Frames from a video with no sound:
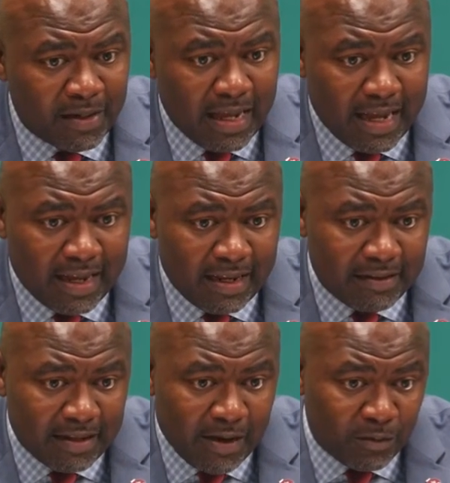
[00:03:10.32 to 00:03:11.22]

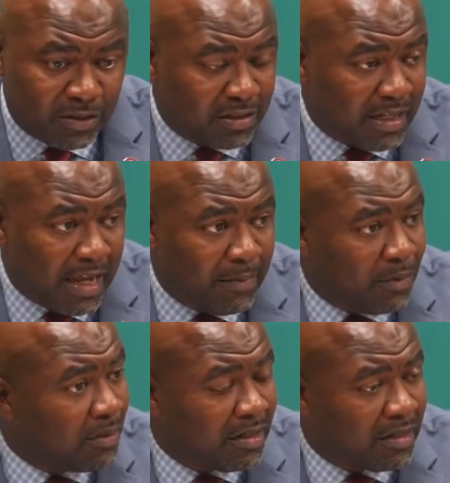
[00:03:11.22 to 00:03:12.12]
and they were just
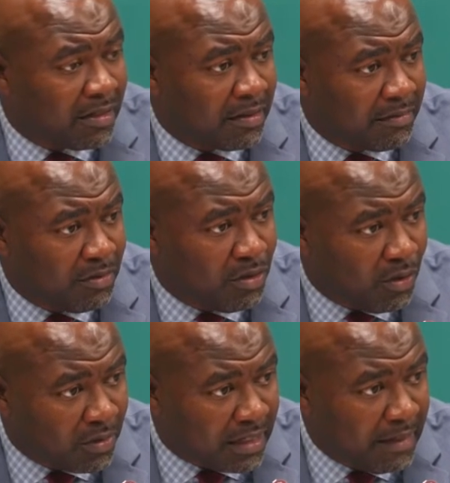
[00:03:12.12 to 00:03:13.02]
able to, you
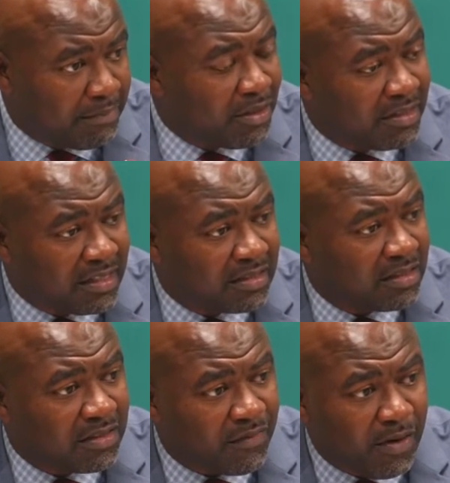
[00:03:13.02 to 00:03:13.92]
know, keep their
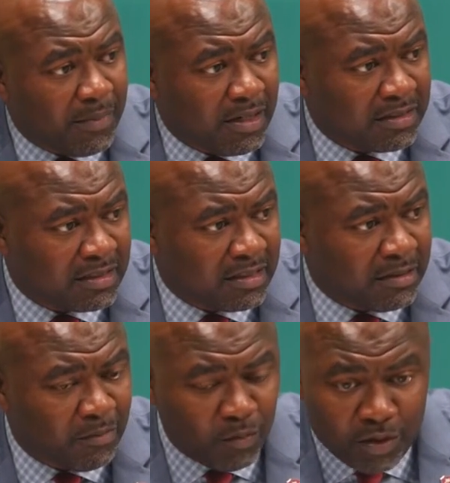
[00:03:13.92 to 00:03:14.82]
distance from us,
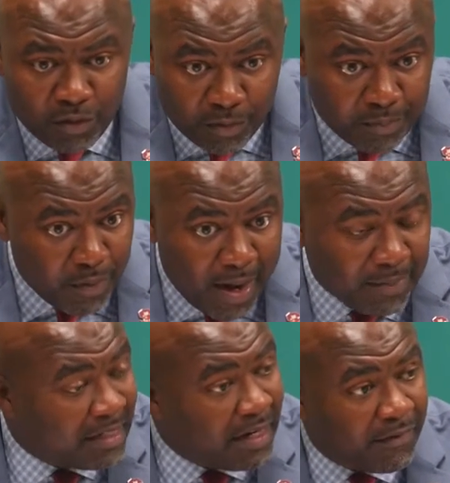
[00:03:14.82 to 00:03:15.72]
and we were
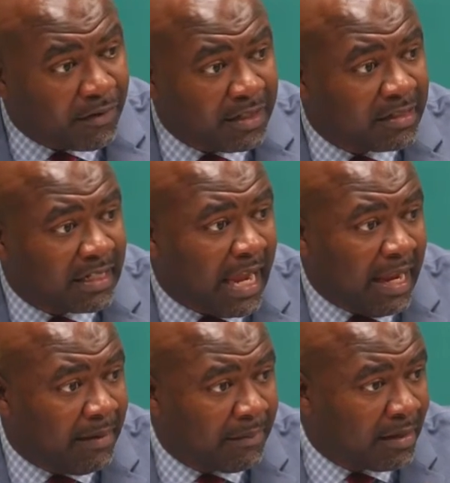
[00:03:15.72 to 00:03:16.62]
probably never in the
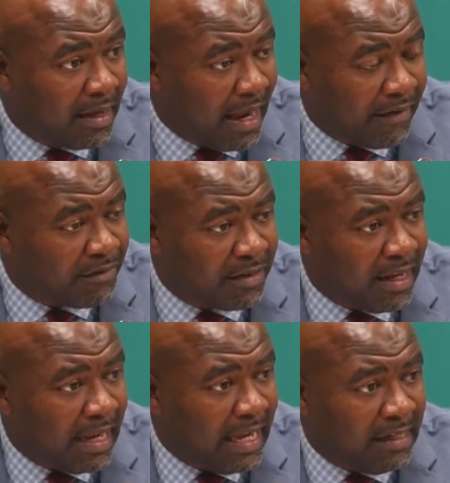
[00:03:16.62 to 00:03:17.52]
game after
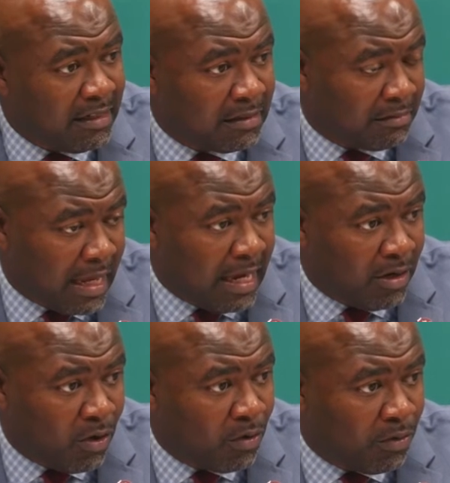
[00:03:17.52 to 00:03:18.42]
that 80,
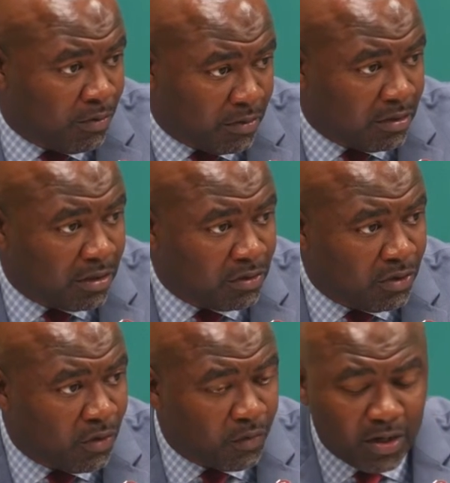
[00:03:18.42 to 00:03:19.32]
8-0, uh, you
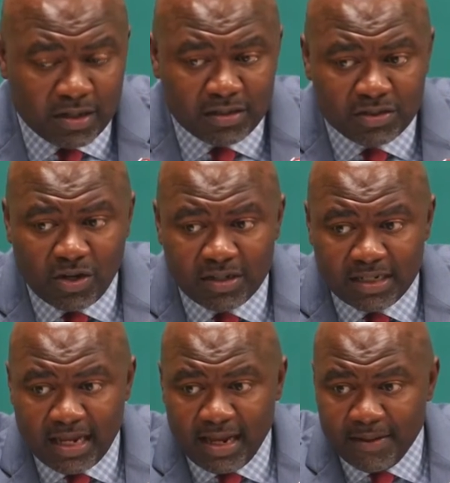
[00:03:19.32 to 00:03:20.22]
know, run to start the
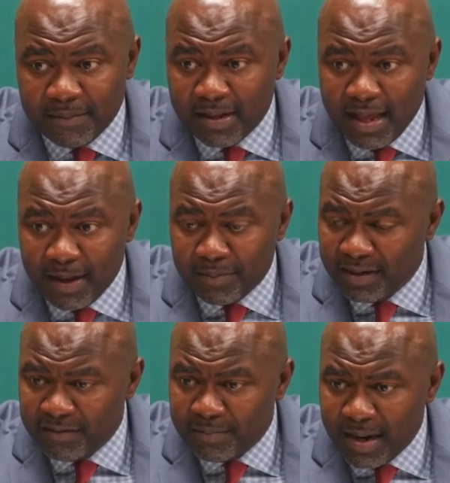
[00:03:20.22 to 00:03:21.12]
game. I
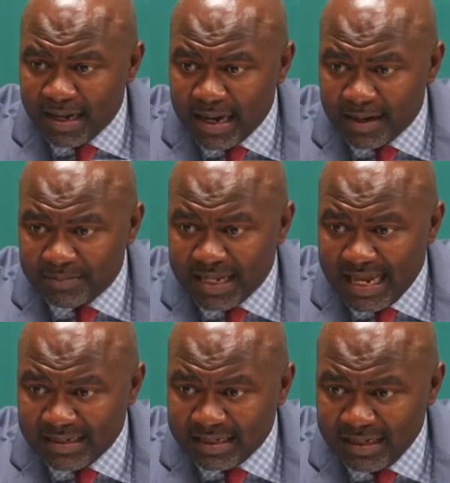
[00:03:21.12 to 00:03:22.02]
believe it might have got up to
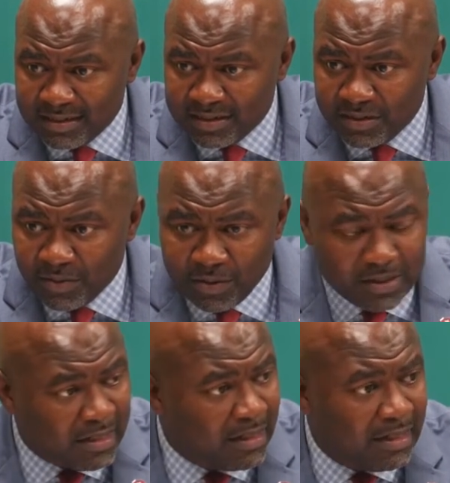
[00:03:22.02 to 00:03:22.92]
18 to 0,
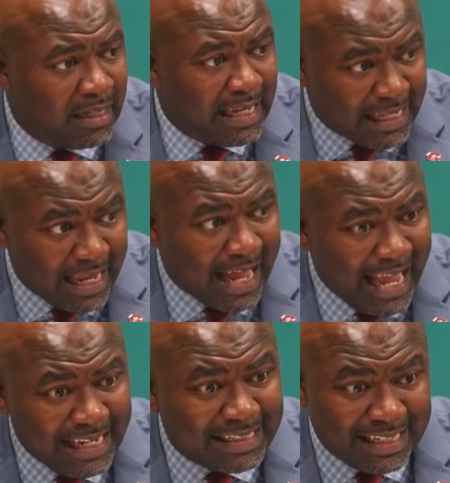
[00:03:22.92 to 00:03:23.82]
didn't it? Yeah,
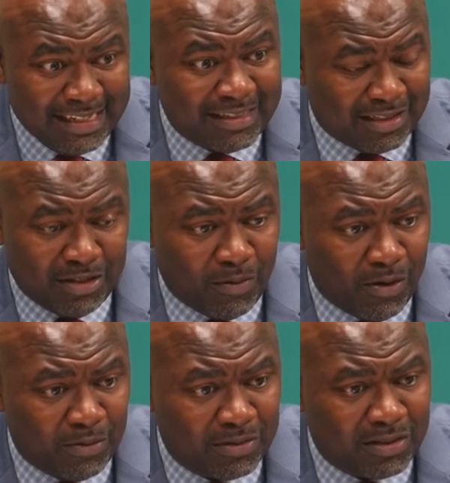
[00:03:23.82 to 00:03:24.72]
18 to
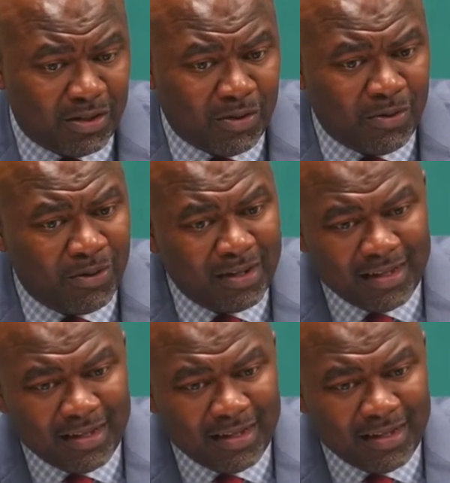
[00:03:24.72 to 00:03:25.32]
0. So